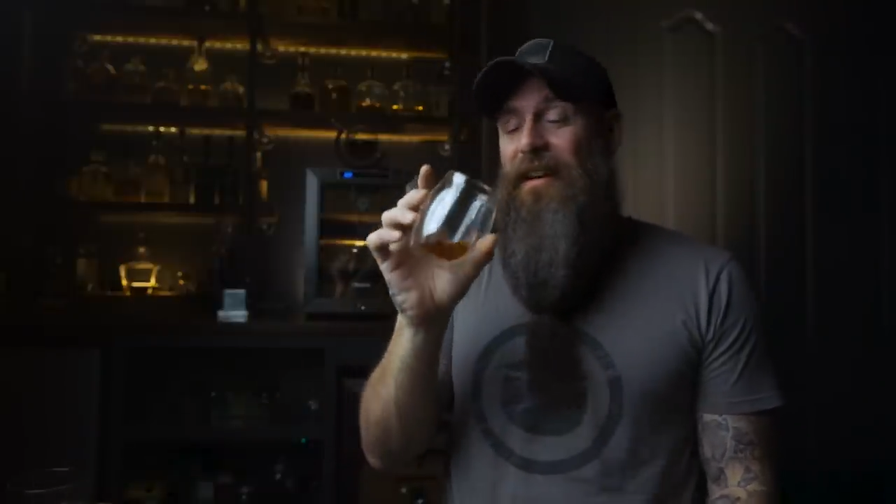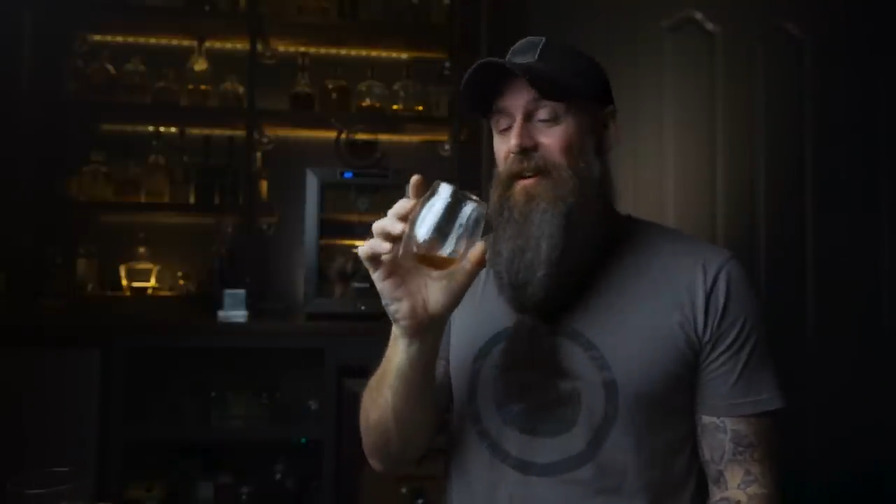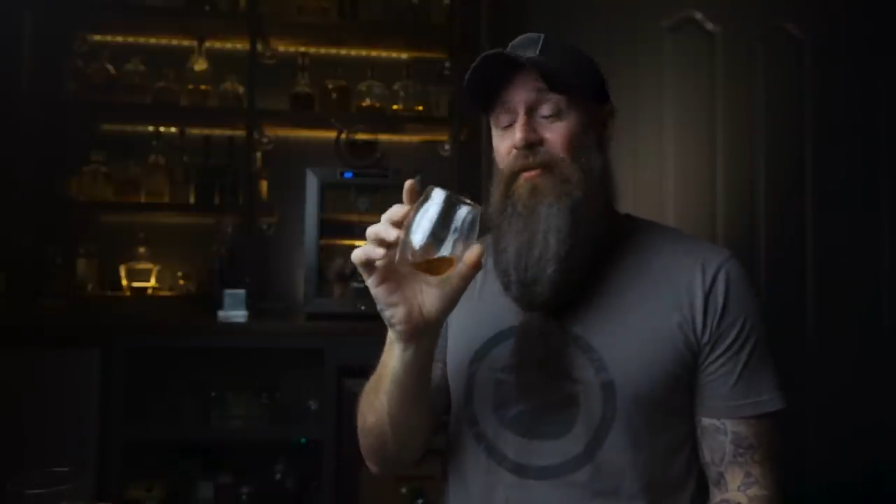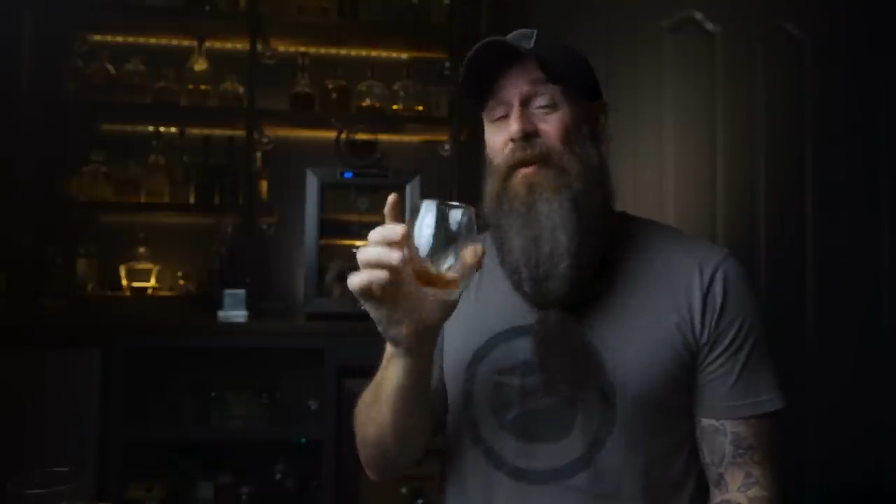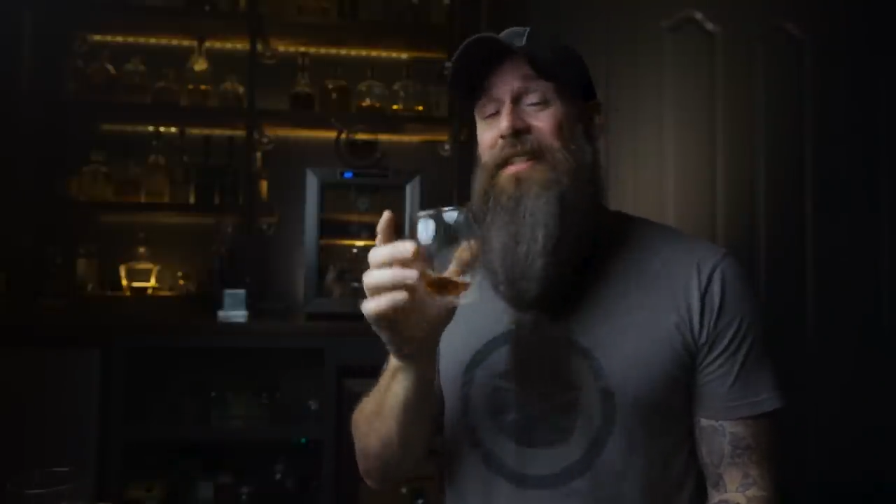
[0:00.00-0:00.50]

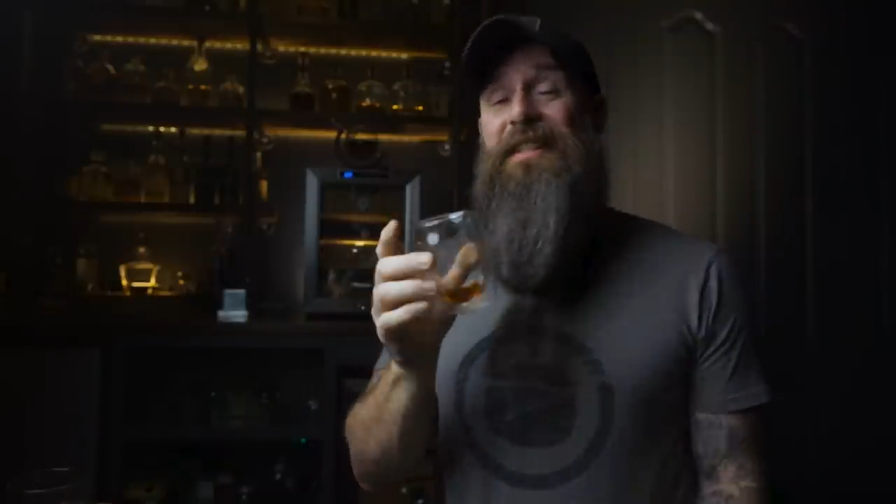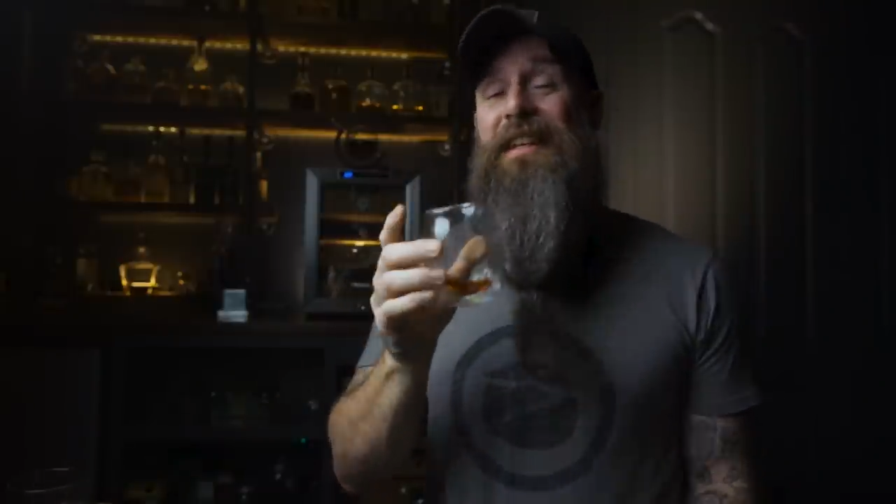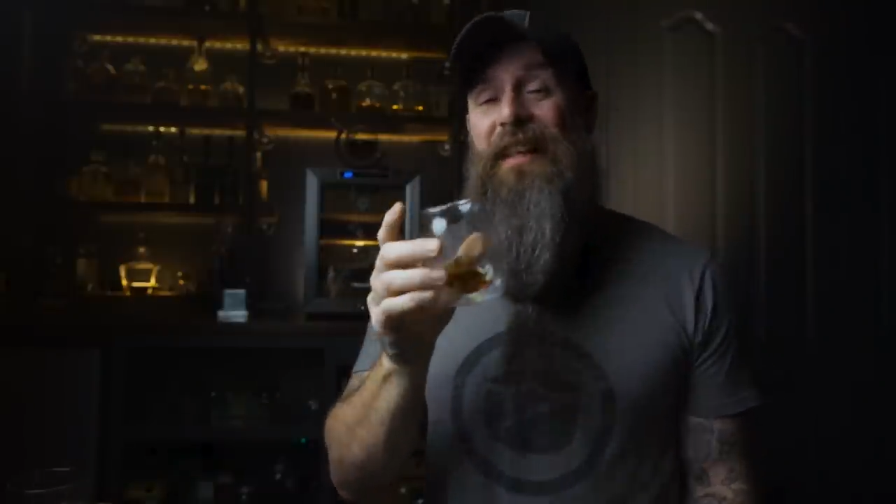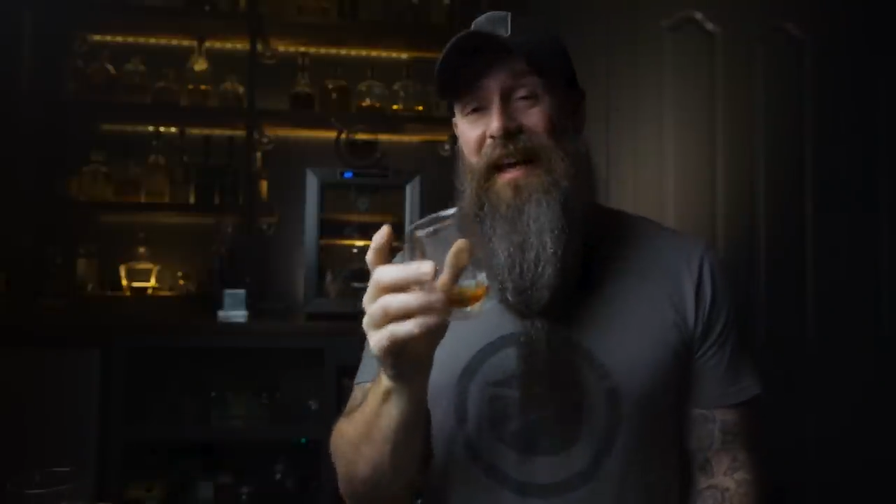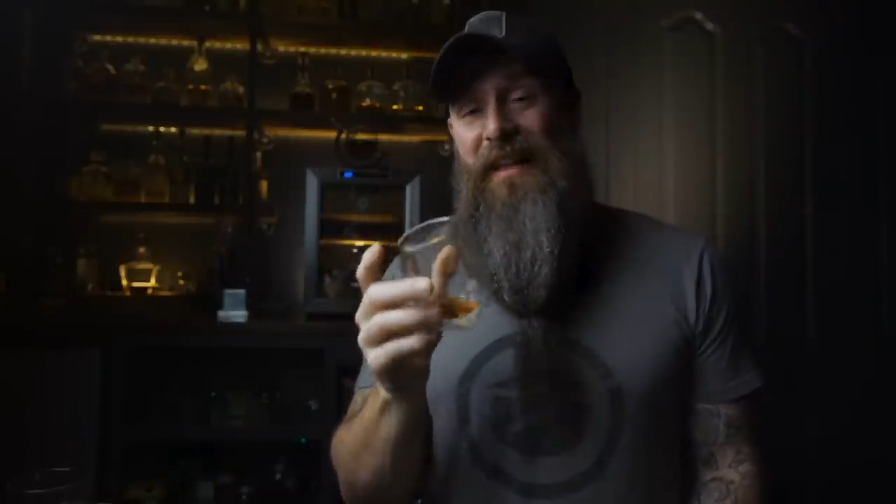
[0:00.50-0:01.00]
of
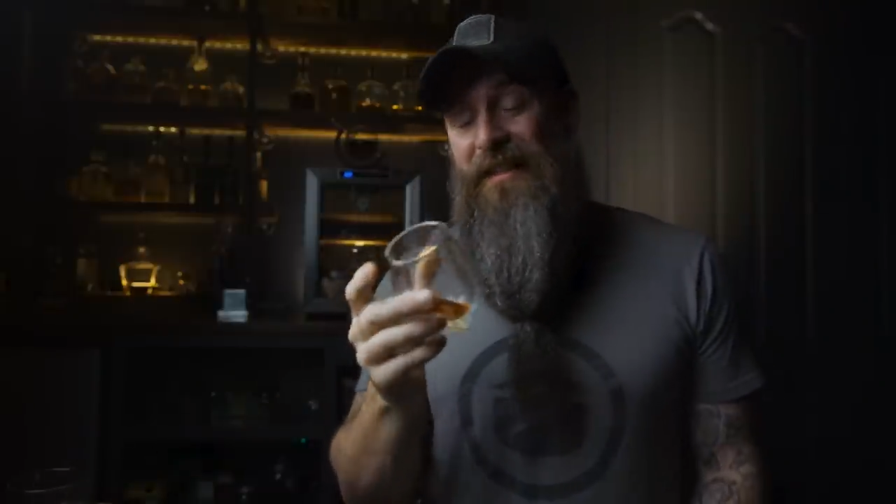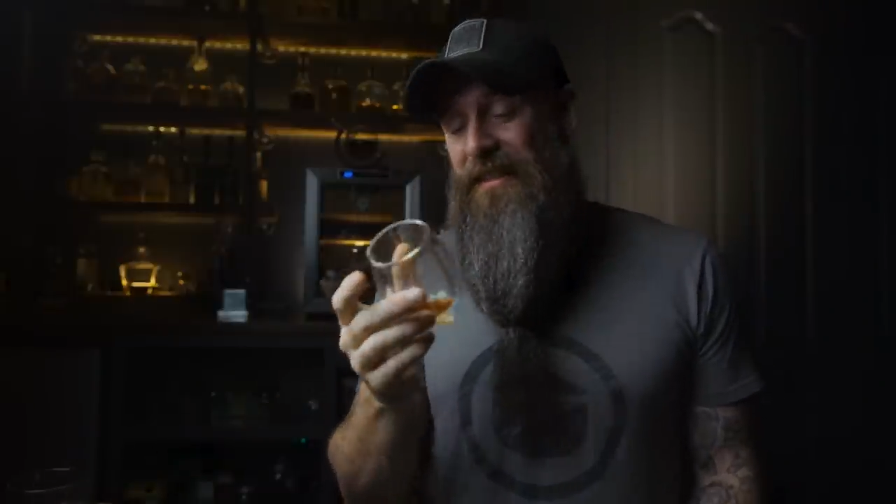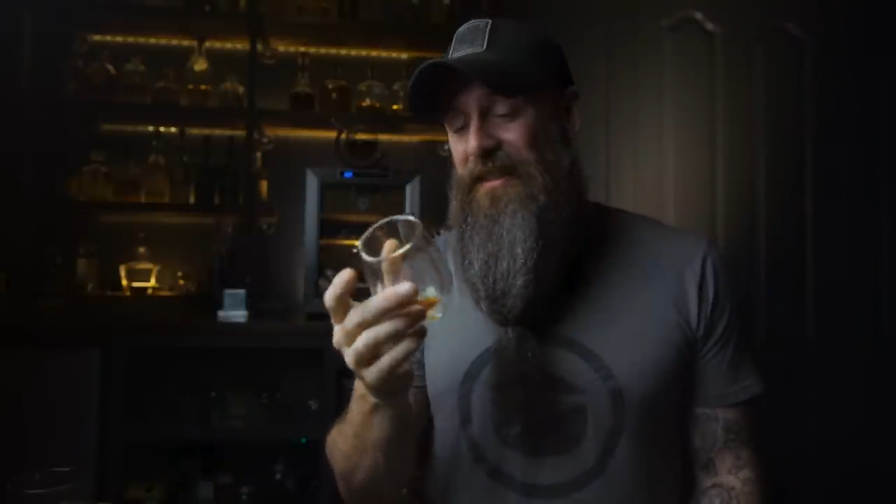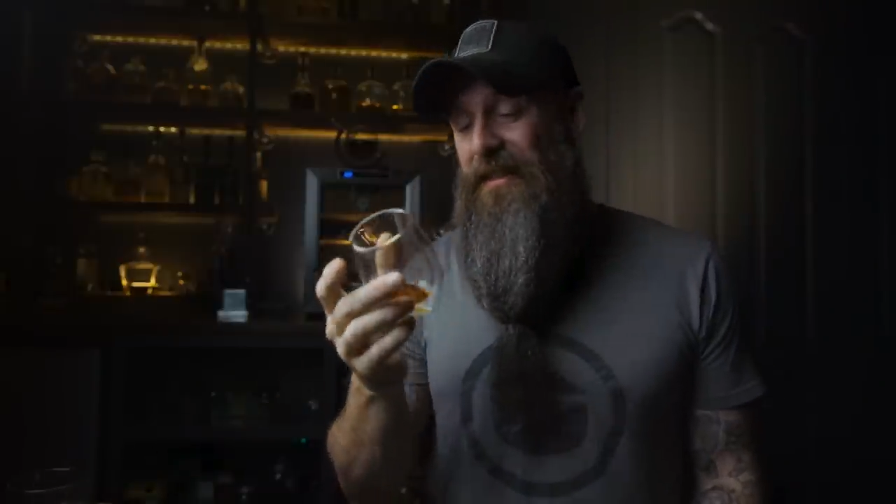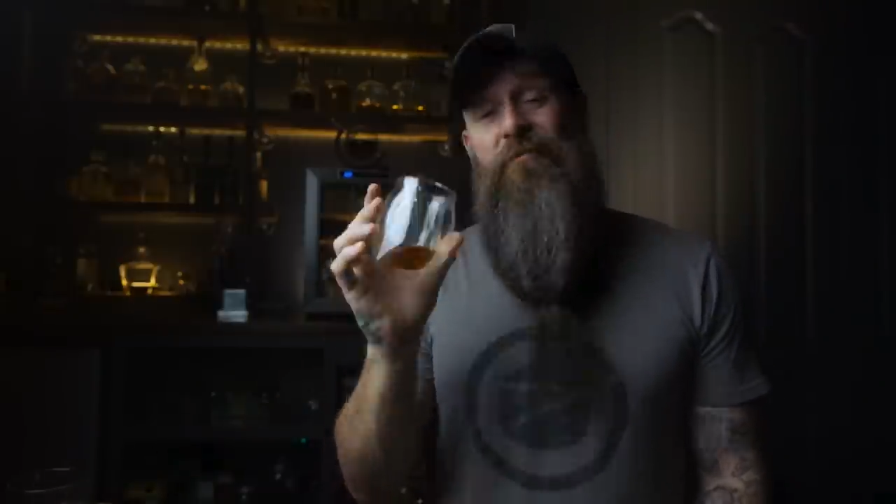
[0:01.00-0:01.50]
whiskey
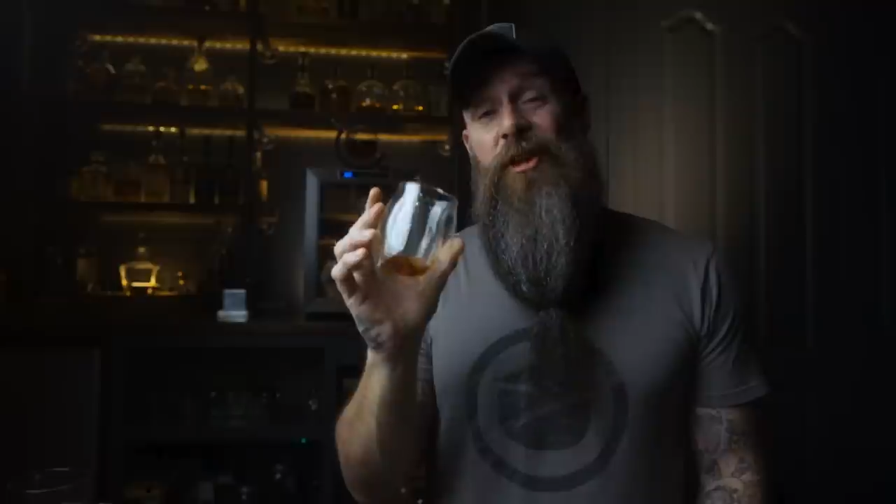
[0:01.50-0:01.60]
glasses,